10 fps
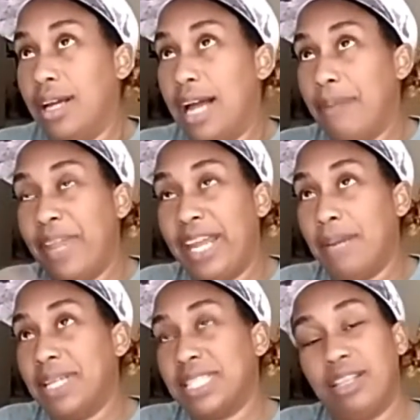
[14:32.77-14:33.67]
I'm
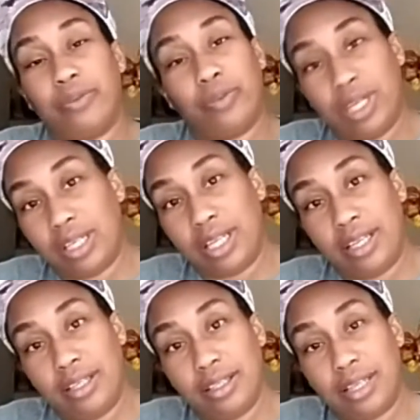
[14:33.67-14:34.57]
thinking to myself,
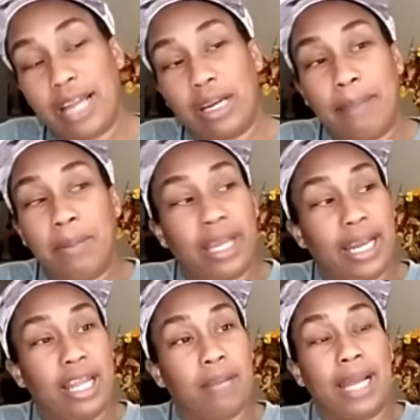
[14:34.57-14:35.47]
really? Like, I'm
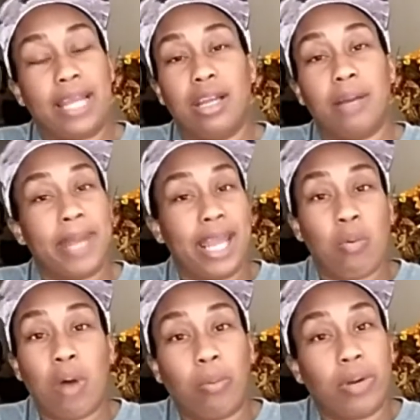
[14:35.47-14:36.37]
looking at him like, young
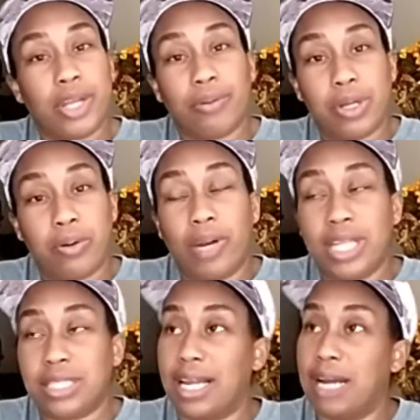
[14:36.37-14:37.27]
man, what were you
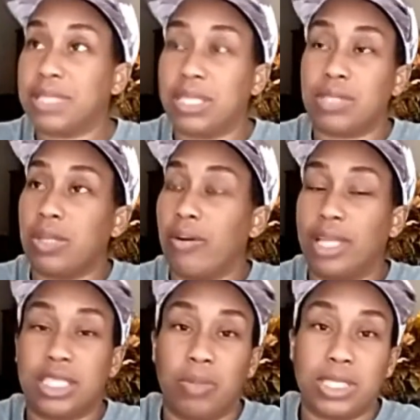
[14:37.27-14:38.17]
doing? He's like, I'm so
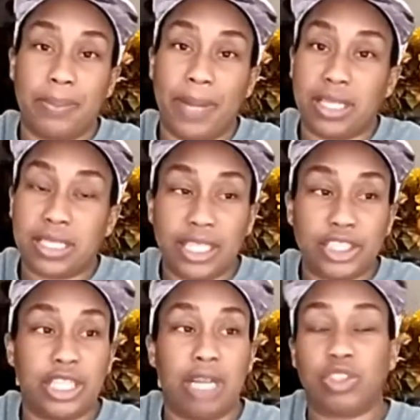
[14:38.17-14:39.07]
sorry. I just wasn't paying
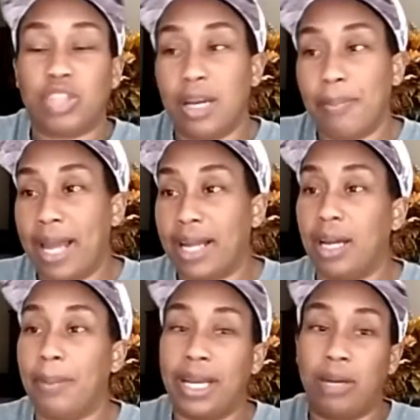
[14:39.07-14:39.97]
attention. I was trying to
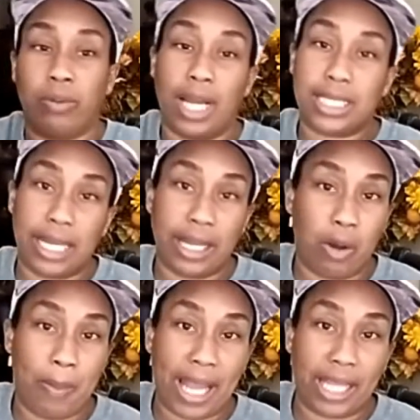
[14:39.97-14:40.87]
back up. I didn't realize I
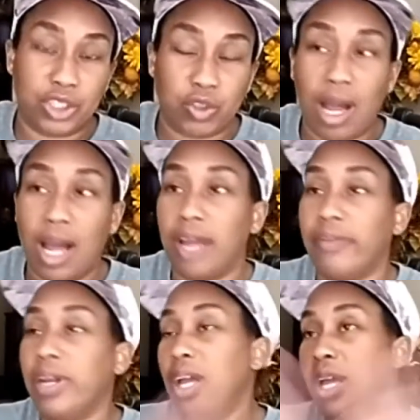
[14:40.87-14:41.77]
didn't go back and
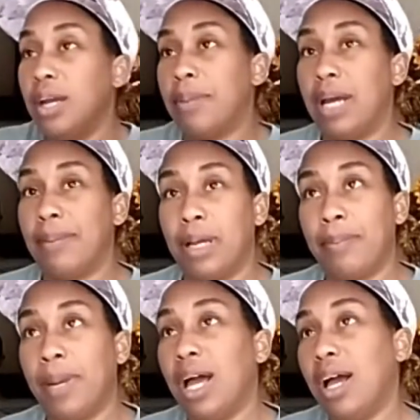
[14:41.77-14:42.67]
drive, blah,
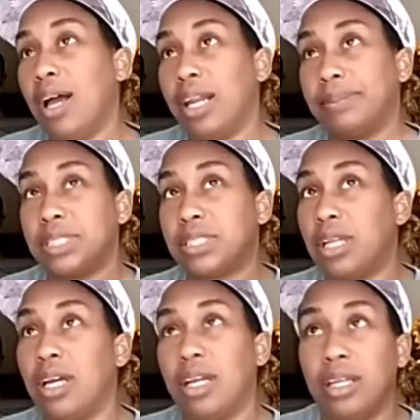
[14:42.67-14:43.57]
blah, blah. And I'm just
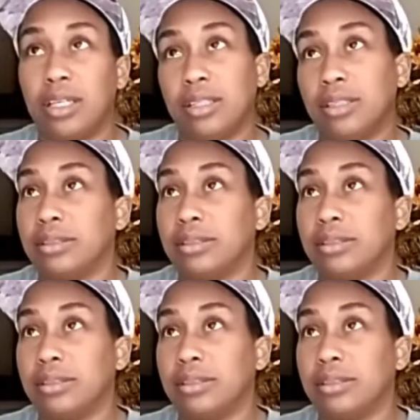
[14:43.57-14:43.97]
like,